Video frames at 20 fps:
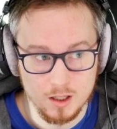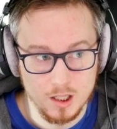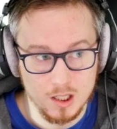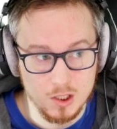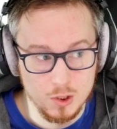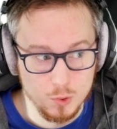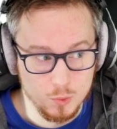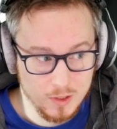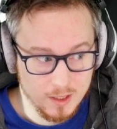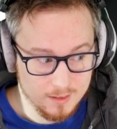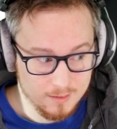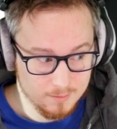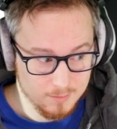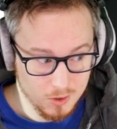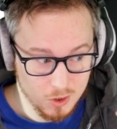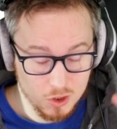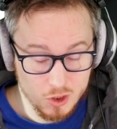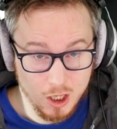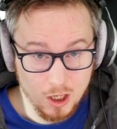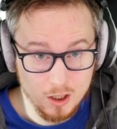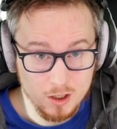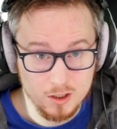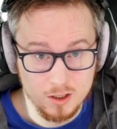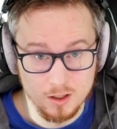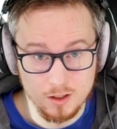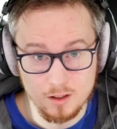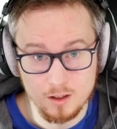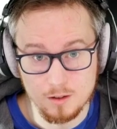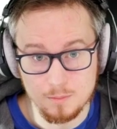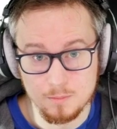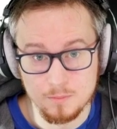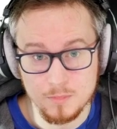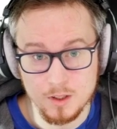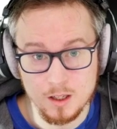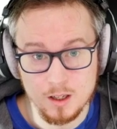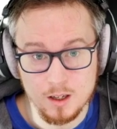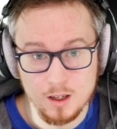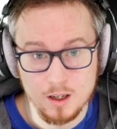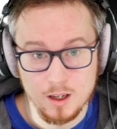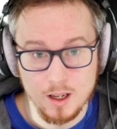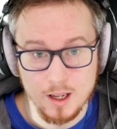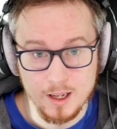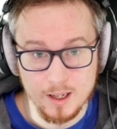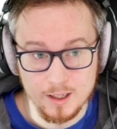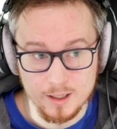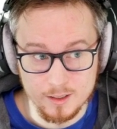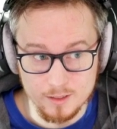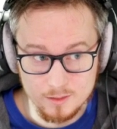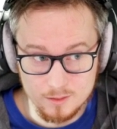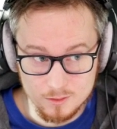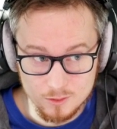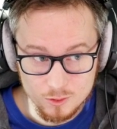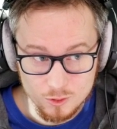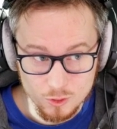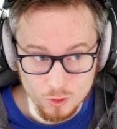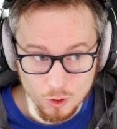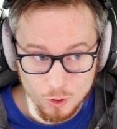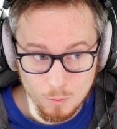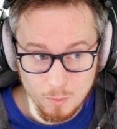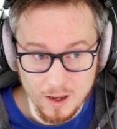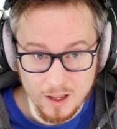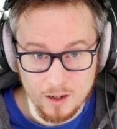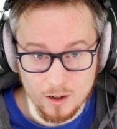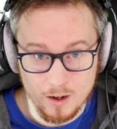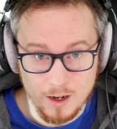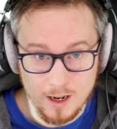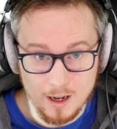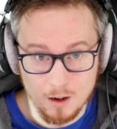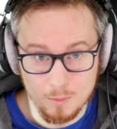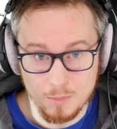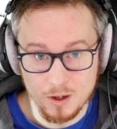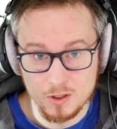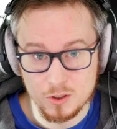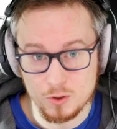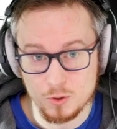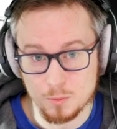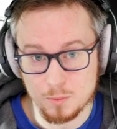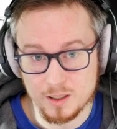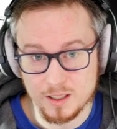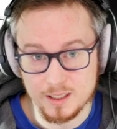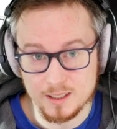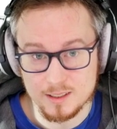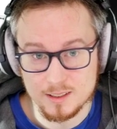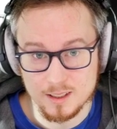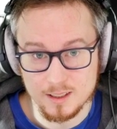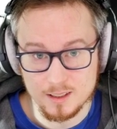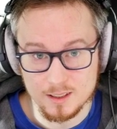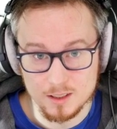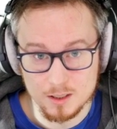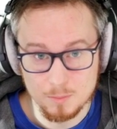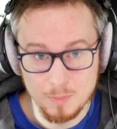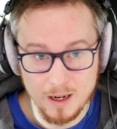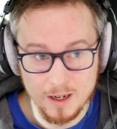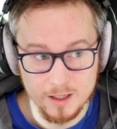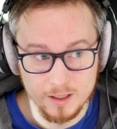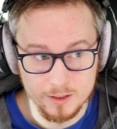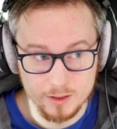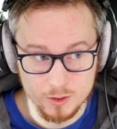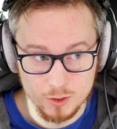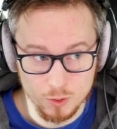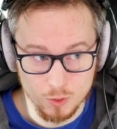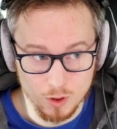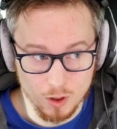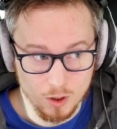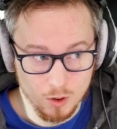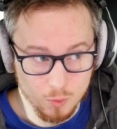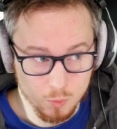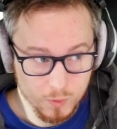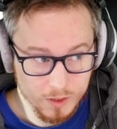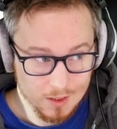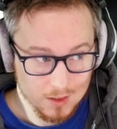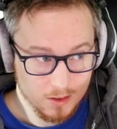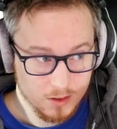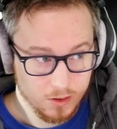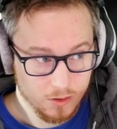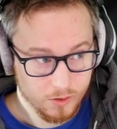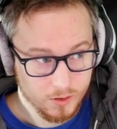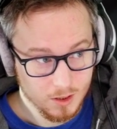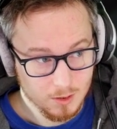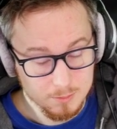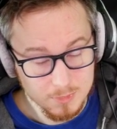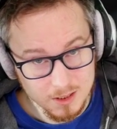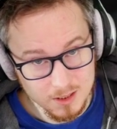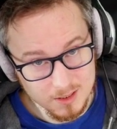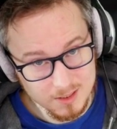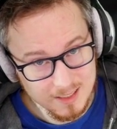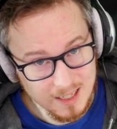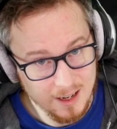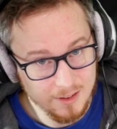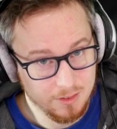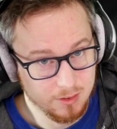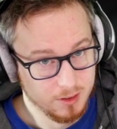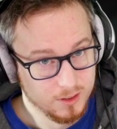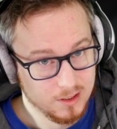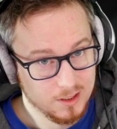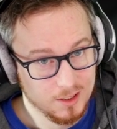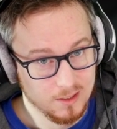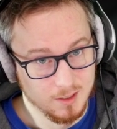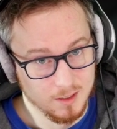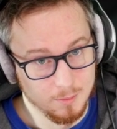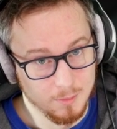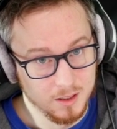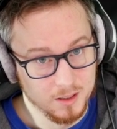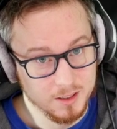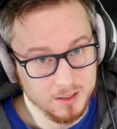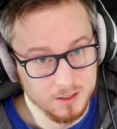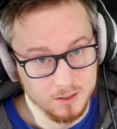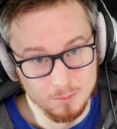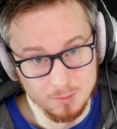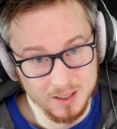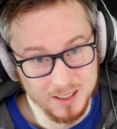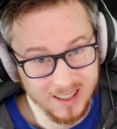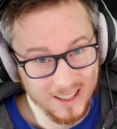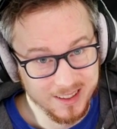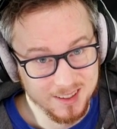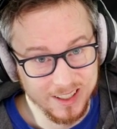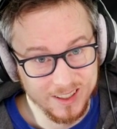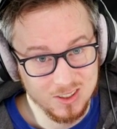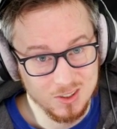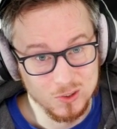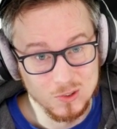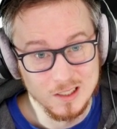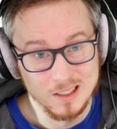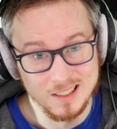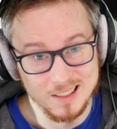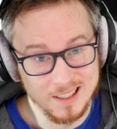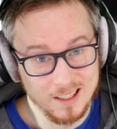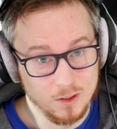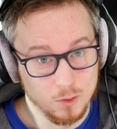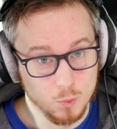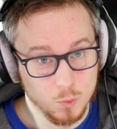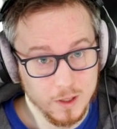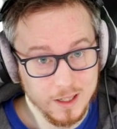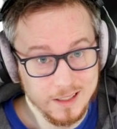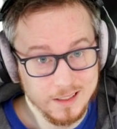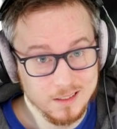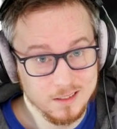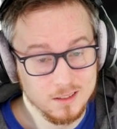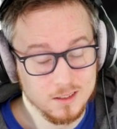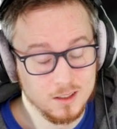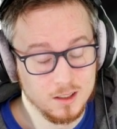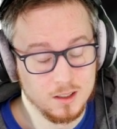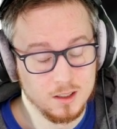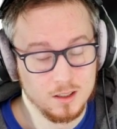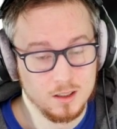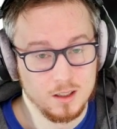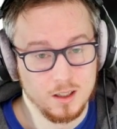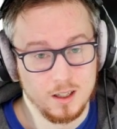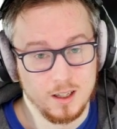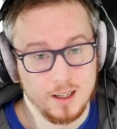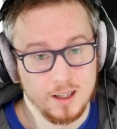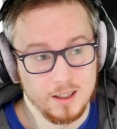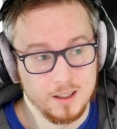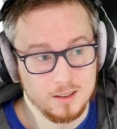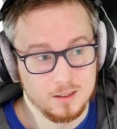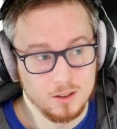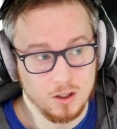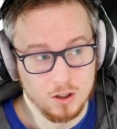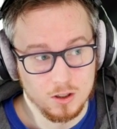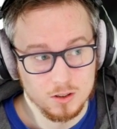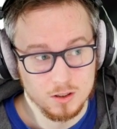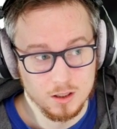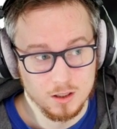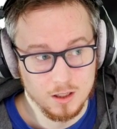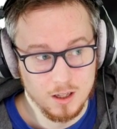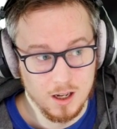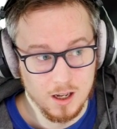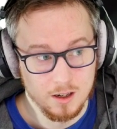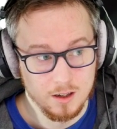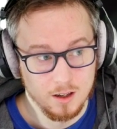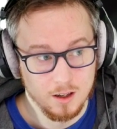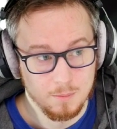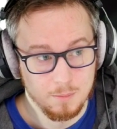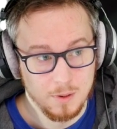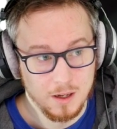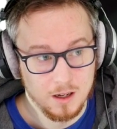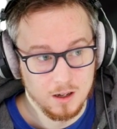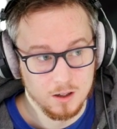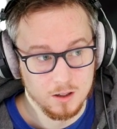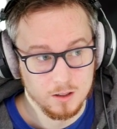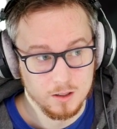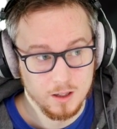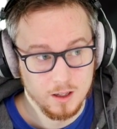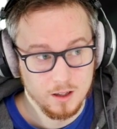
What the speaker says: you get stuck to them, and no matter how much you play Slay the Spire, you're always going to be tethered to them a little bit unless you can get away. And I talked a lot about